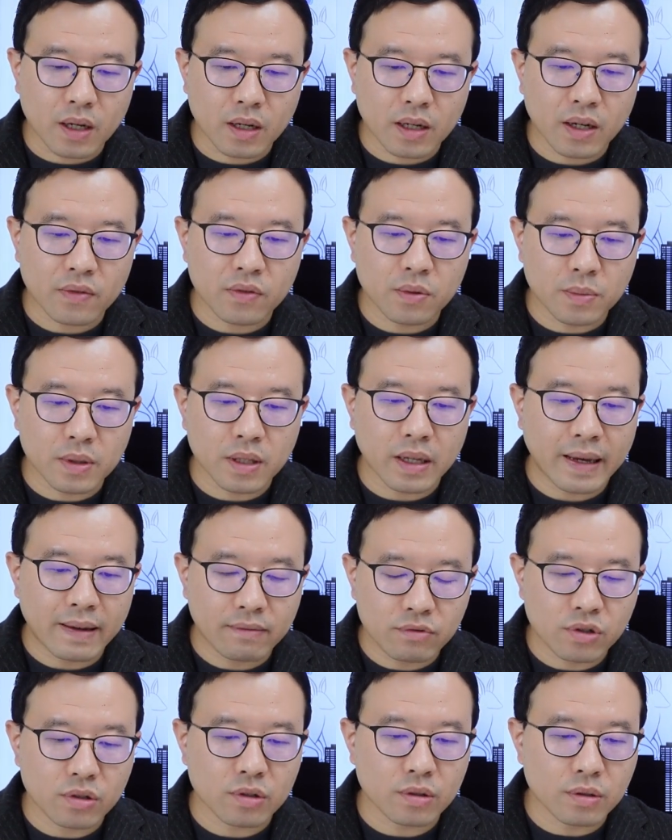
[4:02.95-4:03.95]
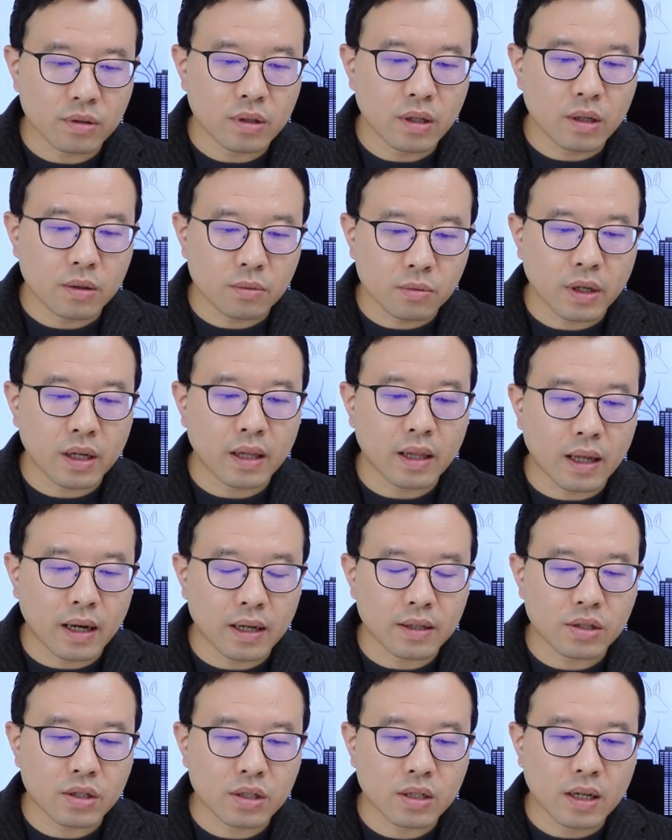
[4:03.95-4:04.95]
Government have to
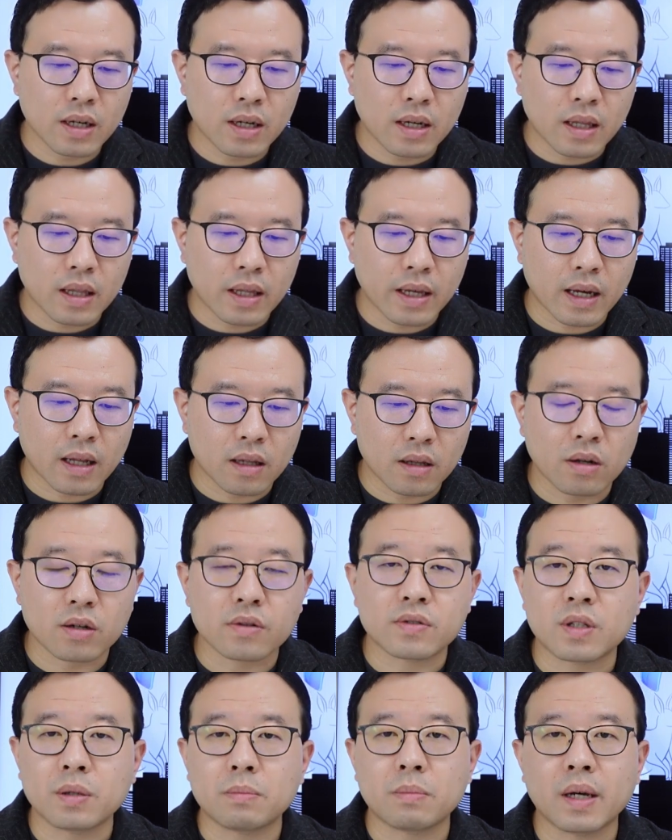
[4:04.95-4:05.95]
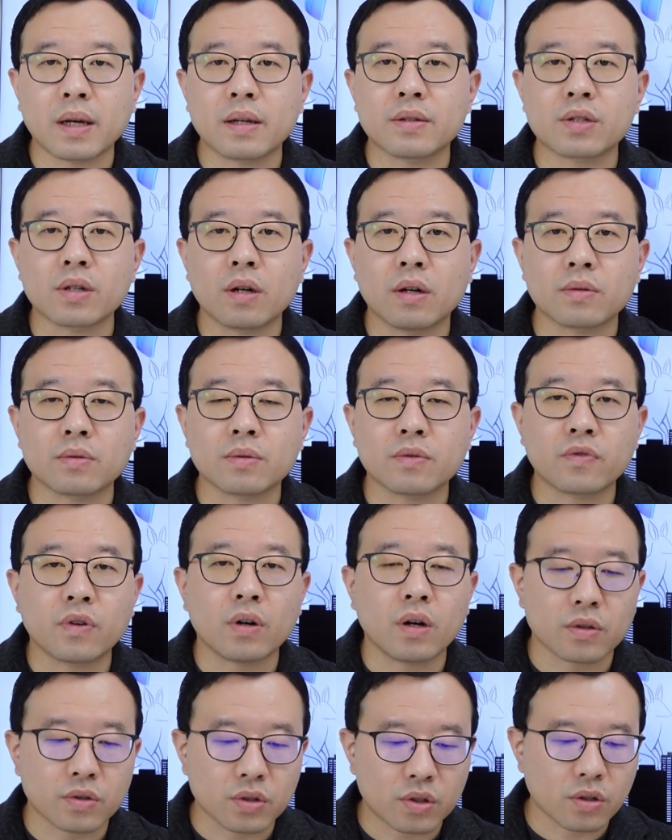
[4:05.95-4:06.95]
realize there are a lot of demands for
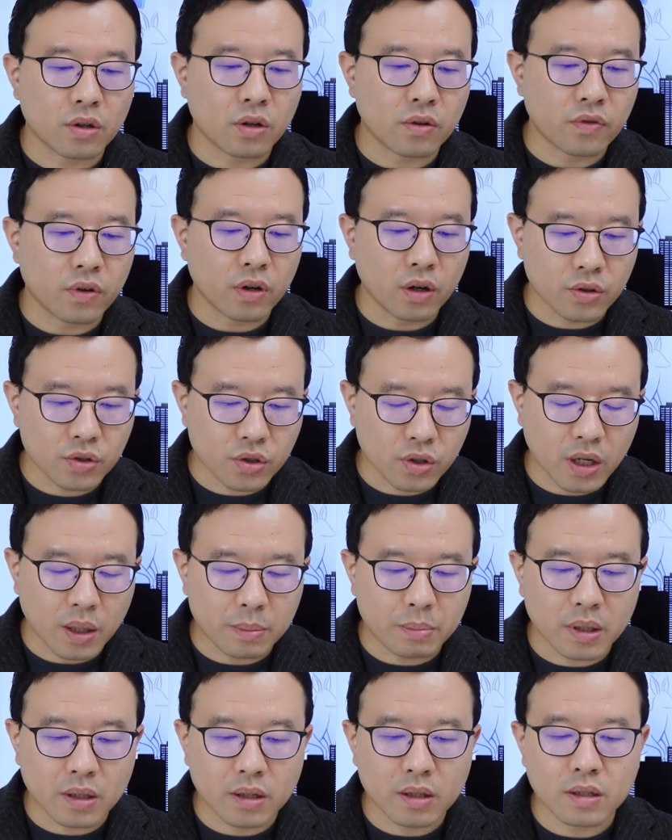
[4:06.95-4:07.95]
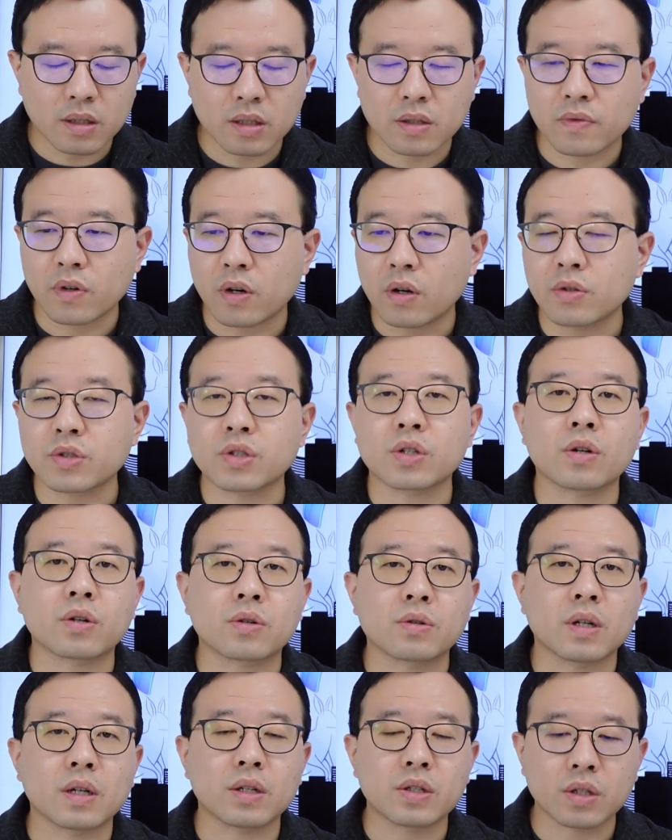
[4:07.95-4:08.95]
onshore applicants, for onshore
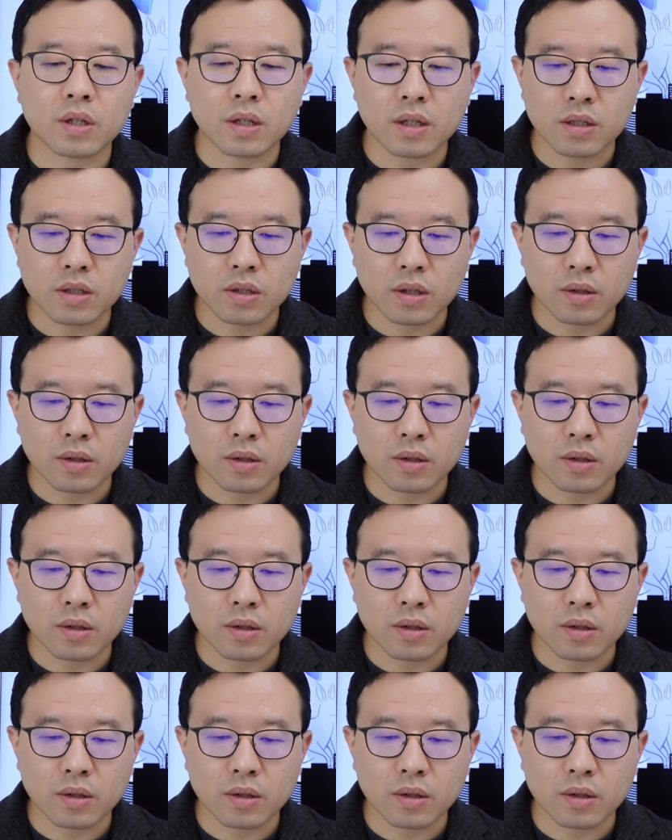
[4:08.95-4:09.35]
graduates.